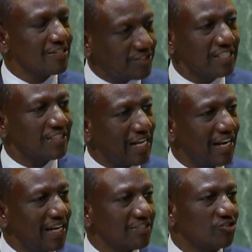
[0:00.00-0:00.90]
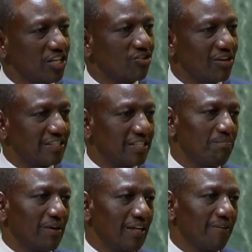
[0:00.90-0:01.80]
Since the last General
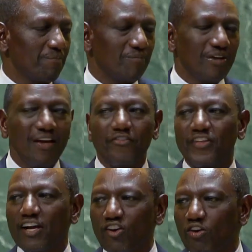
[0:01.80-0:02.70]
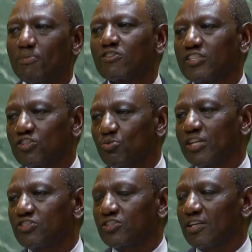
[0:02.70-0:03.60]
Assembly, the global
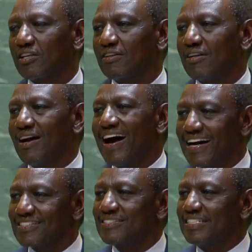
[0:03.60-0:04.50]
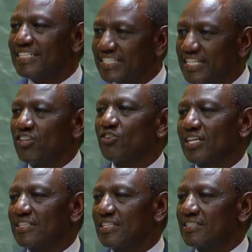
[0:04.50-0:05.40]
situation has
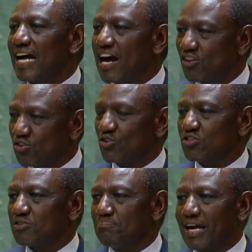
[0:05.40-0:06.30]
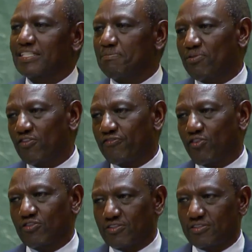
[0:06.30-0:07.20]
deteriorated across multiple
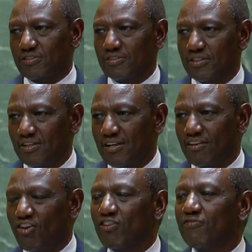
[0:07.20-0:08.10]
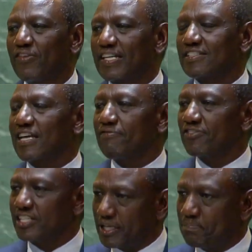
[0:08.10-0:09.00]
fronts. Conflicts
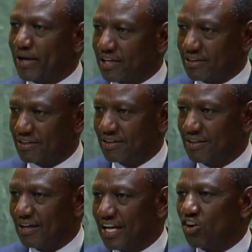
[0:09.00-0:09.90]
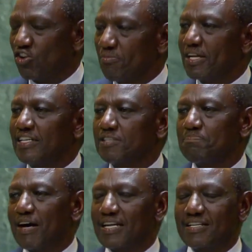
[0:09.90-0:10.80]
have deepened, economic
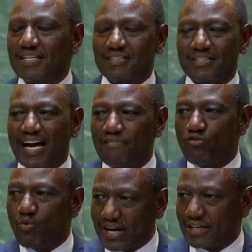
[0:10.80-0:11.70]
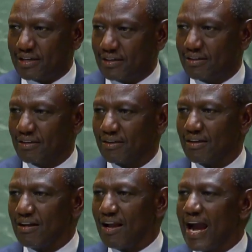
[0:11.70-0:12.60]
disparities have widened,
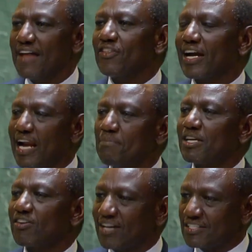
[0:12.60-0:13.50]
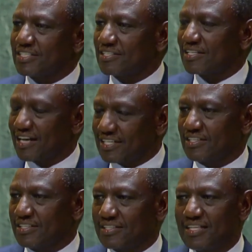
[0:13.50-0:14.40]
and the climate crisis,
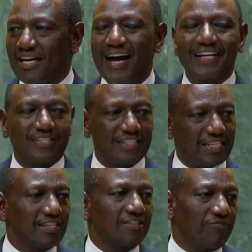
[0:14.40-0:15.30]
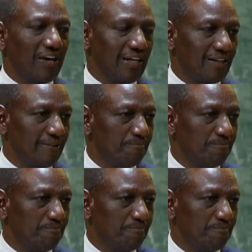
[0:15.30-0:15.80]
crisis has intensified.